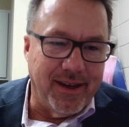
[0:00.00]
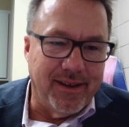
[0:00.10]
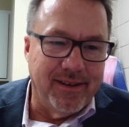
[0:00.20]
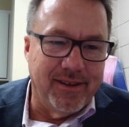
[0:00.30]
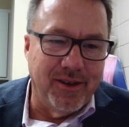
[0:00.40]

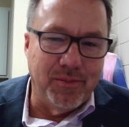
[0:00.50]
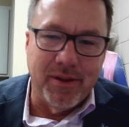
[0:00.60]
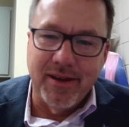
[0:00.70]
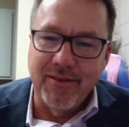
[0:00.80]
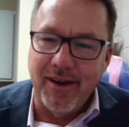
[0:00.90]
Like,
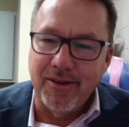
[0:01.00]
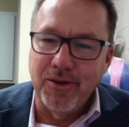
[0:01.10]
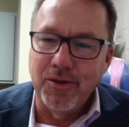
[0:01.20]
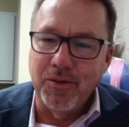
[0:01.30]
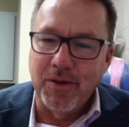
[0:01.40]
couldn't believe
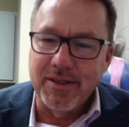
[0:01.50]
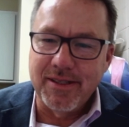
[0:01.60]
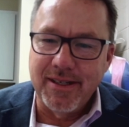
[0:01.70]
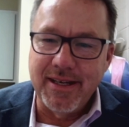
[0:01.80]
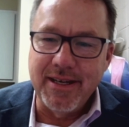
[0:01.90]
how cool it
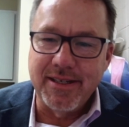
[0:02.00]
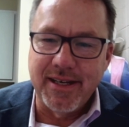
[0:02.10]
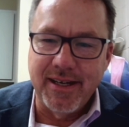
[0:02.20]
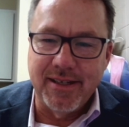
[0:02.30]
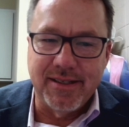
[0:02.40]
was to
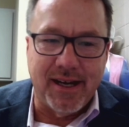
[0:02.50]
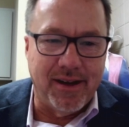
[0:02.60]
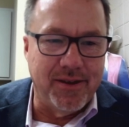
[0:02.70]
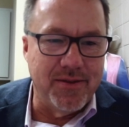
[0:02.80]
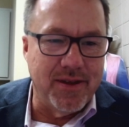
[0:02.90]
teach kids
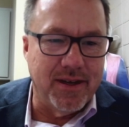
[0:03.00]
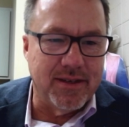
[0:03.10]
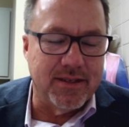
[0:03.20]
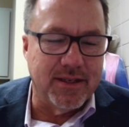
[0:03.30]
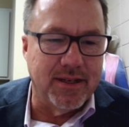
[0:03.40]
how to do
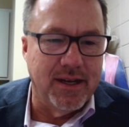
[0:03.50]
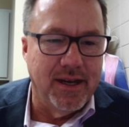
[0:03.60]
this.